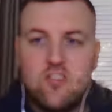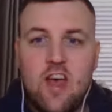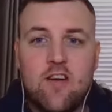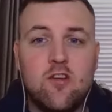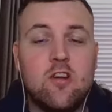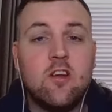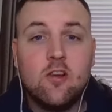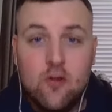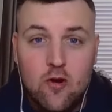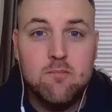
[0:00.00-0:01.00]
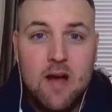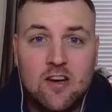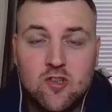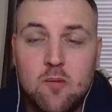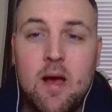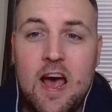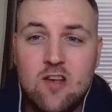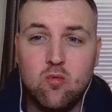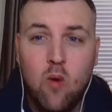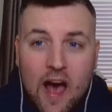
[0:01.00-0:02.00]
seven. Good matchup
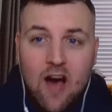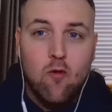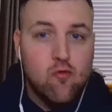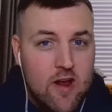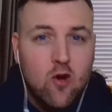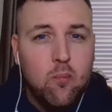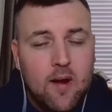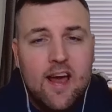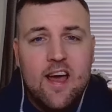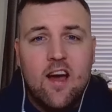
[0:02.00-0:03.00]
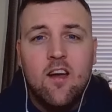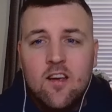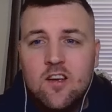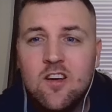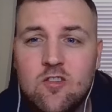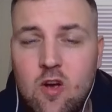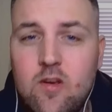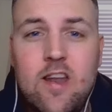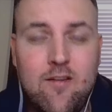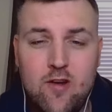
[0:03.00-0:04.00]
as well. Real player. So
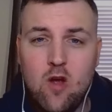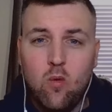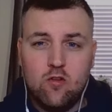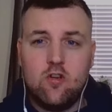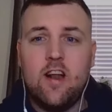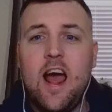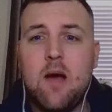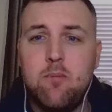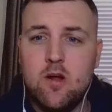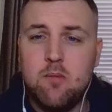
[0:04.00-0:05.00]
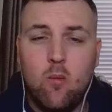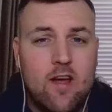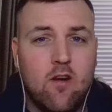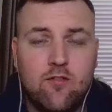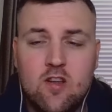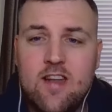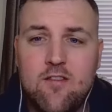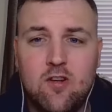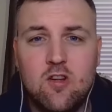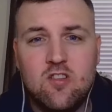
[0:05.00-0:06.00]
you never know what's going to happen, but we're off to
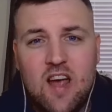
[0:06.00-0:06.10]
Netherlands